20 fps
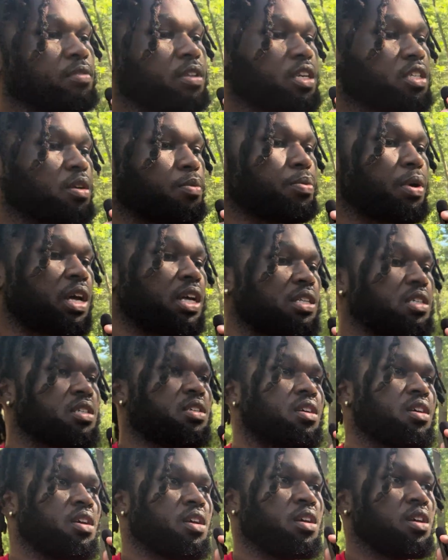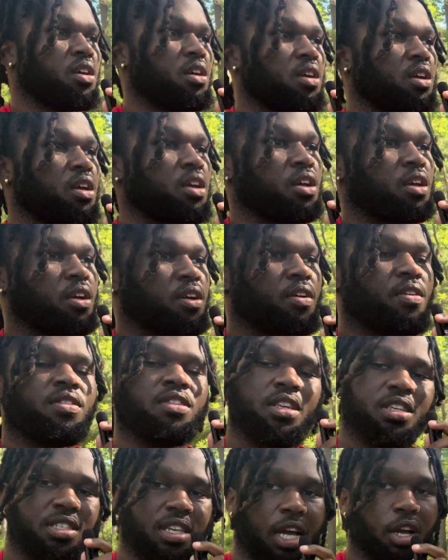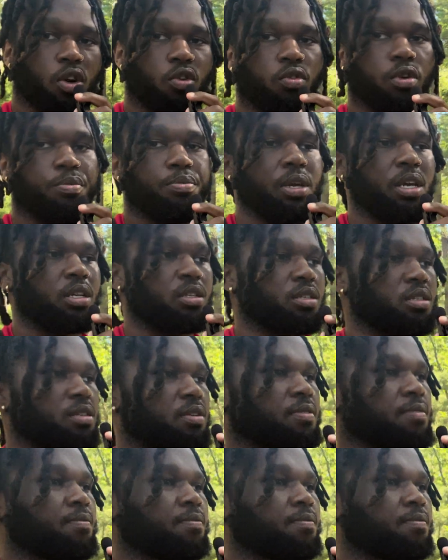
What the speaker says: dissipates, the cycle repeats.